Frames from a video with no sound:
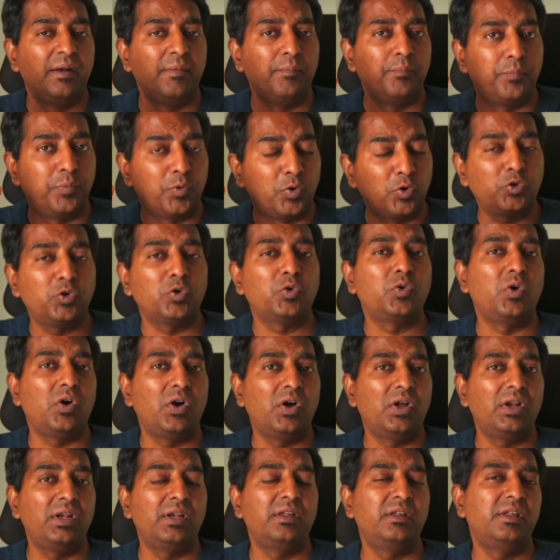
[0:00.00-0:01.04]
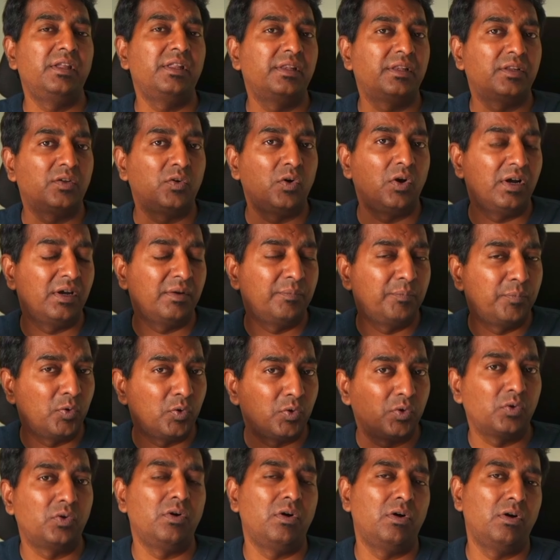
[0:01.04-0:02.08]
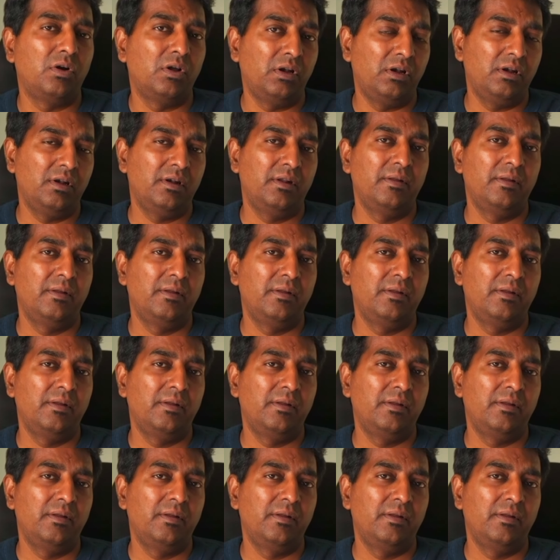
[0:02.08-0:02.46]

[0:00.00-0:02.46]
protocol is called protocol